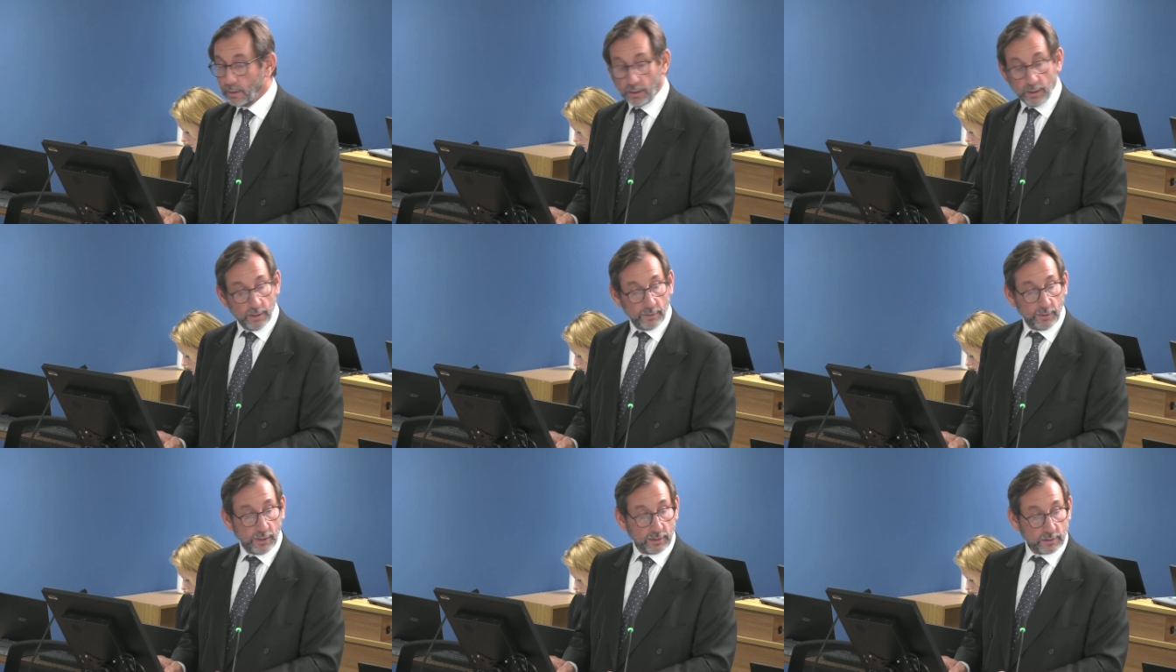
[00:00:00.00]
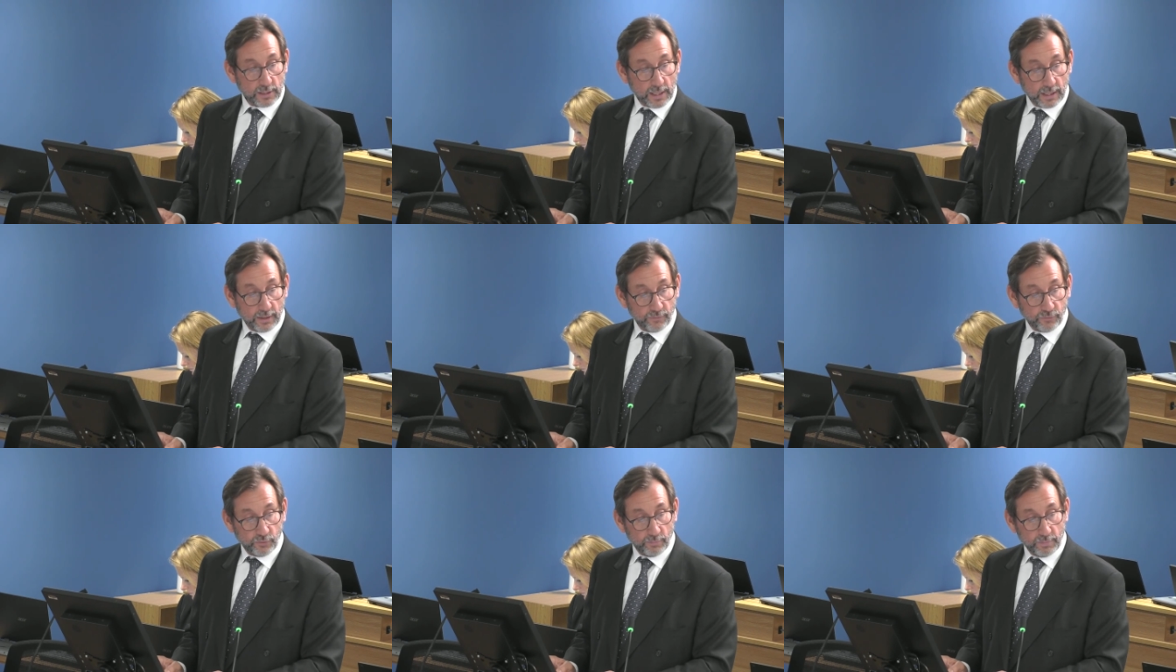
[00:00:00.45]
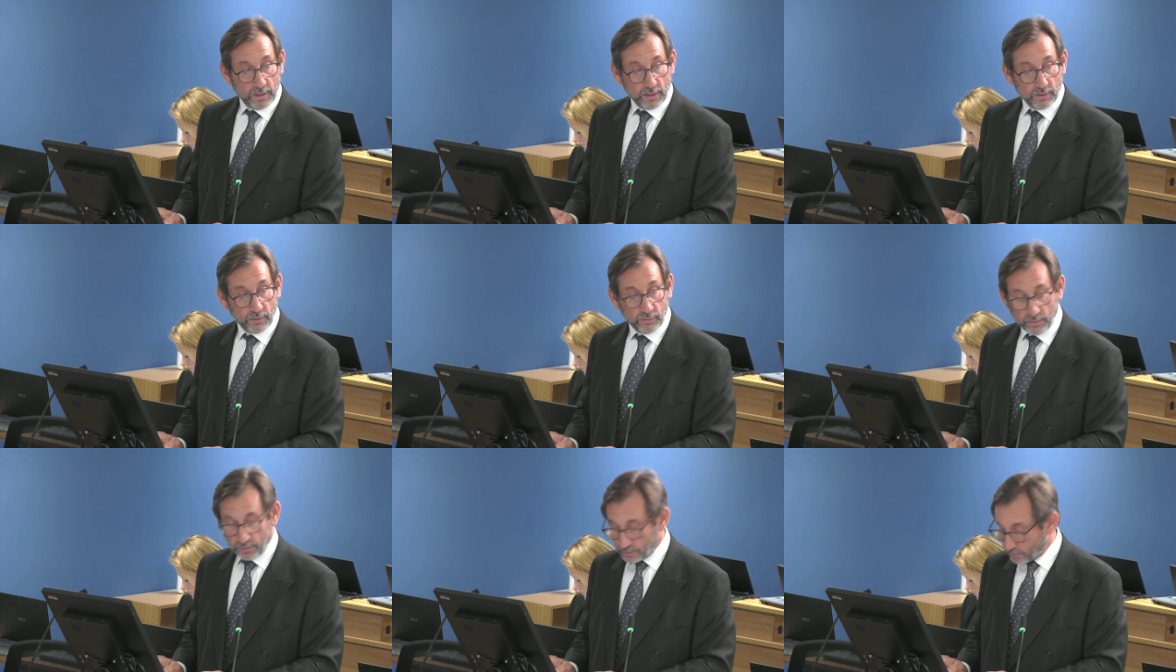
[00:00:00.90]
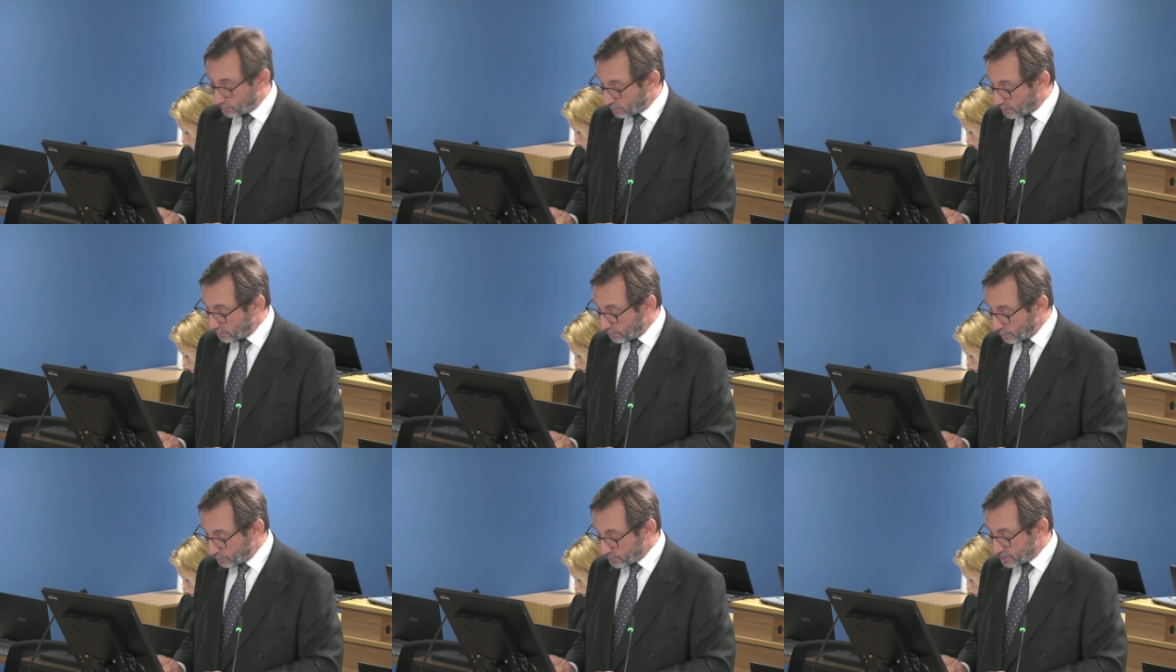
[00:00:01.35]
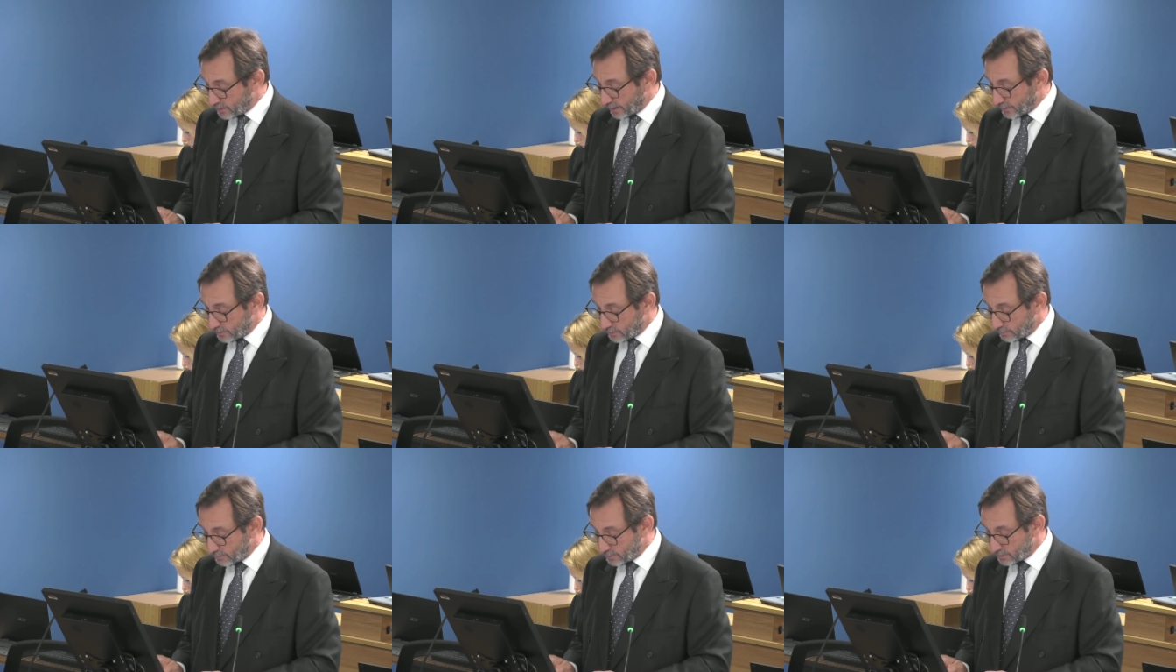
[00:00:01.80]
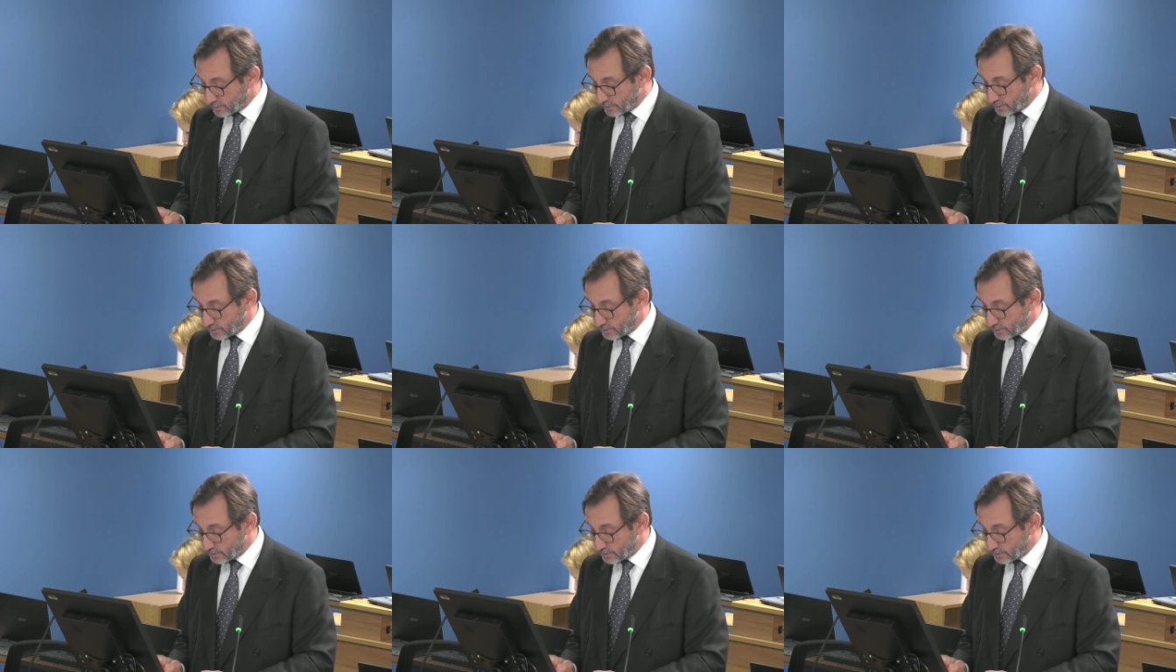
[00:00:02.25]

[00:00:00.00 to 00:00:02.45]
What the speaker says: Now, I take it from me that this document was sent to Mr.